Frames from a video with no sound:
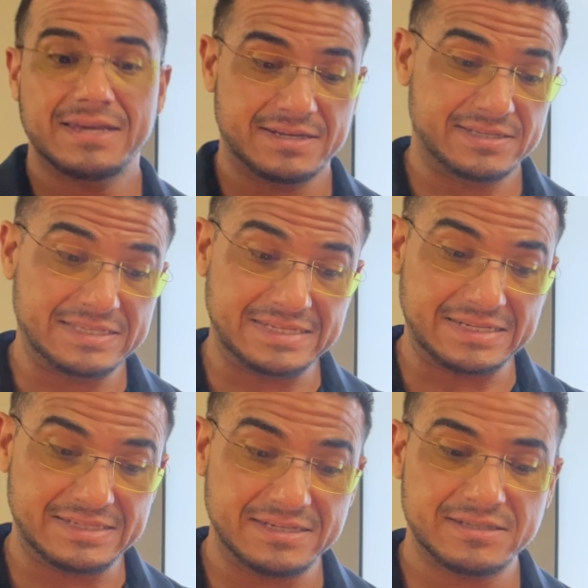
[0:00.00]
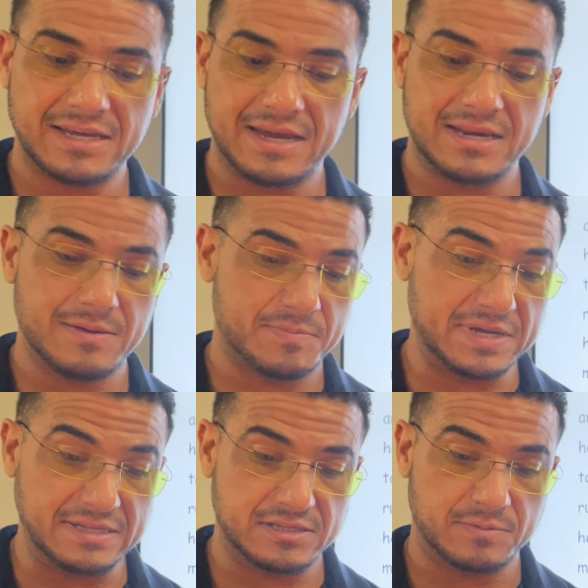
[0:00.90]
is 60 to 80
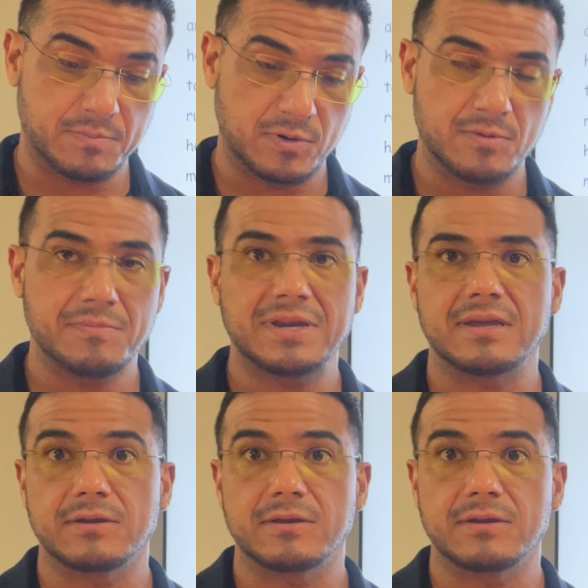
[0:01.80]
beats per minute.